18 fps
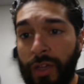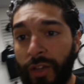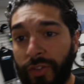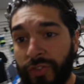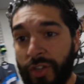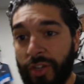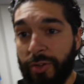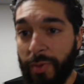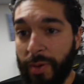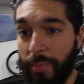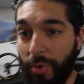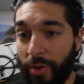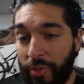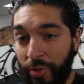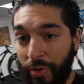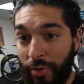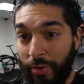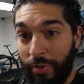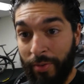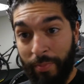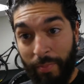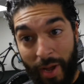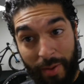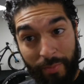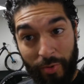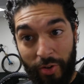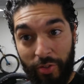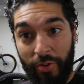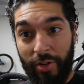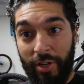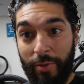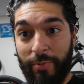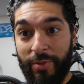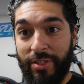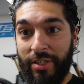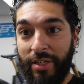Yeah, I was talking to my brother, and
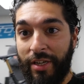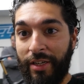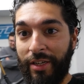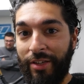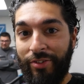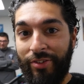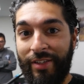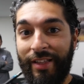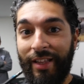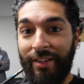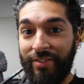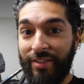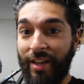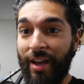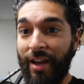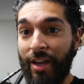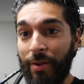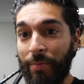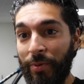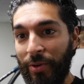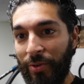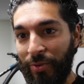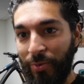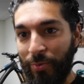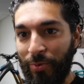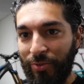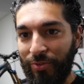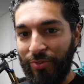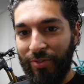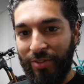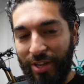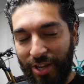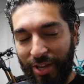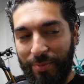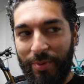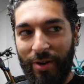he was saying, because he likes to hike, but he was
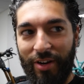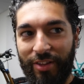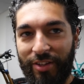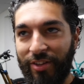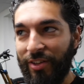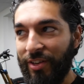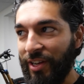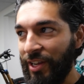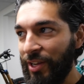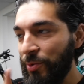thinking about it the other day.